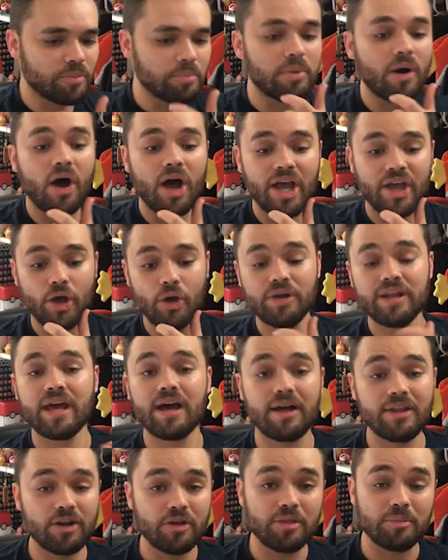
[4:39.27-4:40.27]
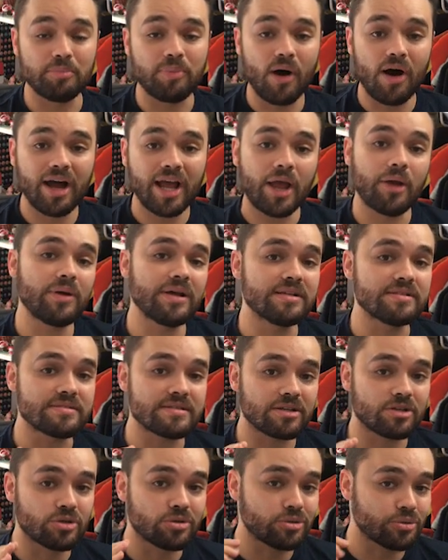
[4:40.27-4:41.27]
The bio. Now, I know the bio is
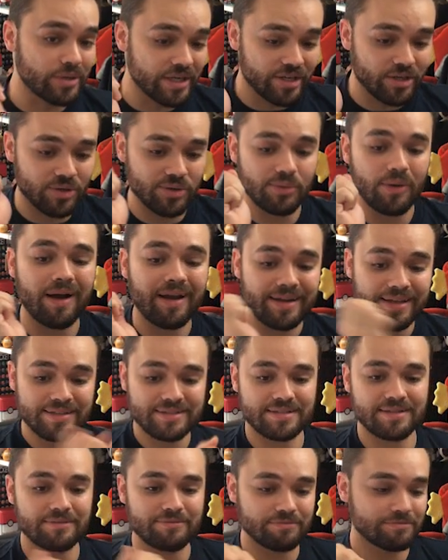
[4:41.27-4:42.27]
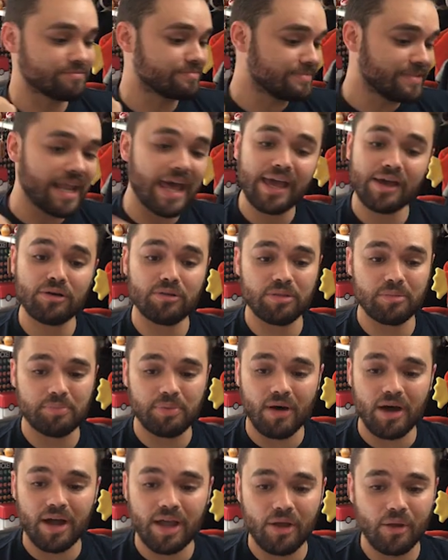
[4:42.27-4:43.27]
critical. I need to nail the
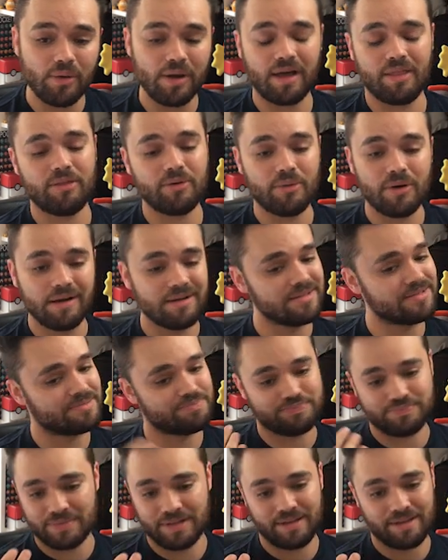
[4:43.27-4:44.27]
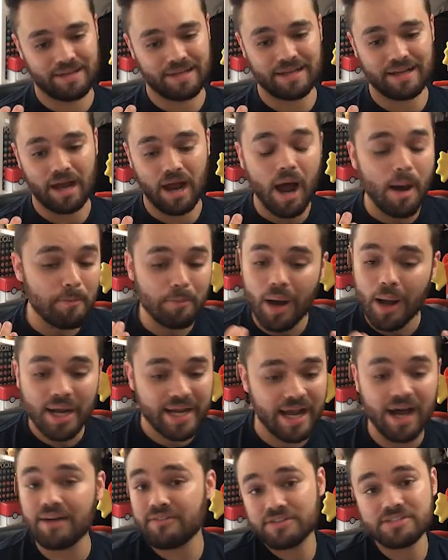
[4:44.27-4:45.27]
bio. Otherwise, my
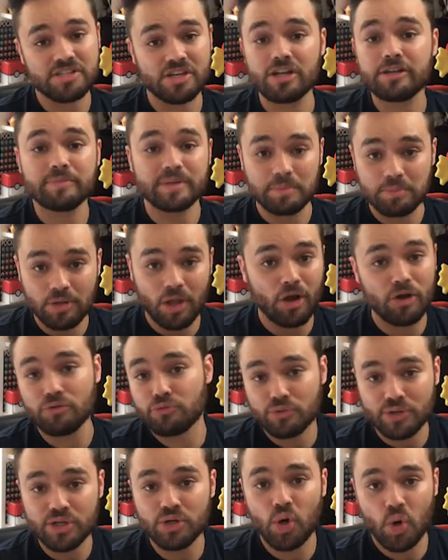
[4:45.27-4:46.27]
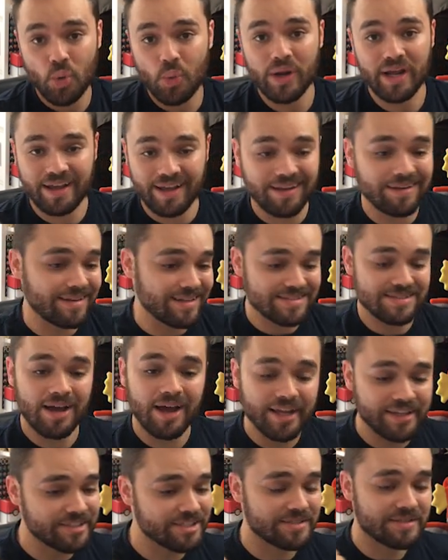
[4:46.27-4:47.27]
cover's going to be blown real quick unless
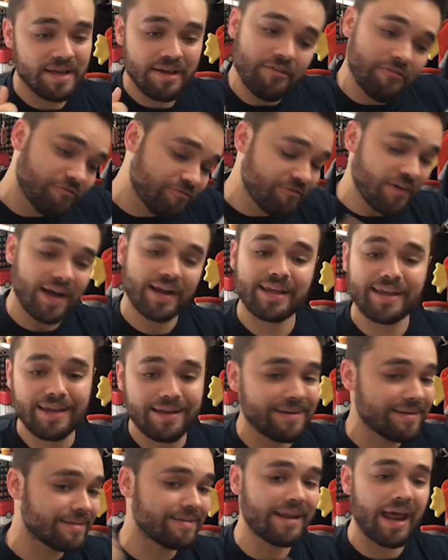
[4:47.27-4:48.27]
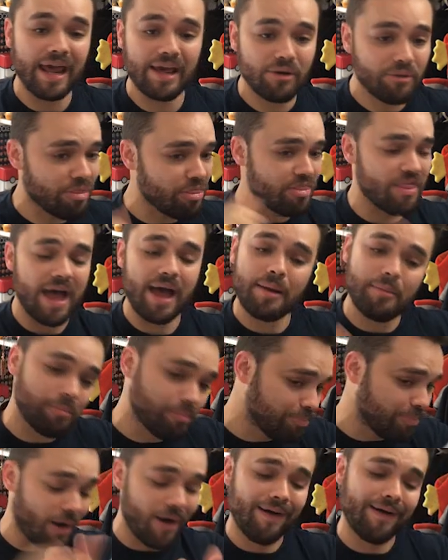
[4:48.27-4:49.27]
I just fucking nailed that
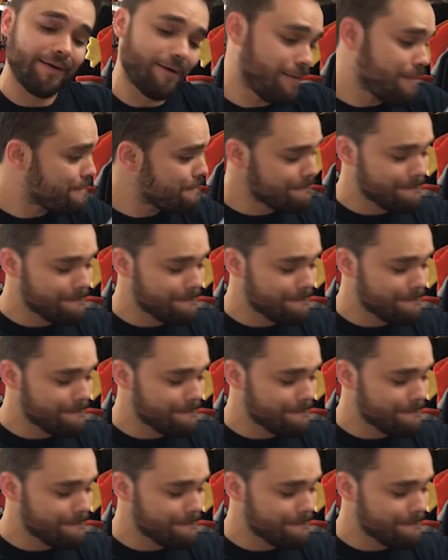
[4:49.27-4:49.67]
bio.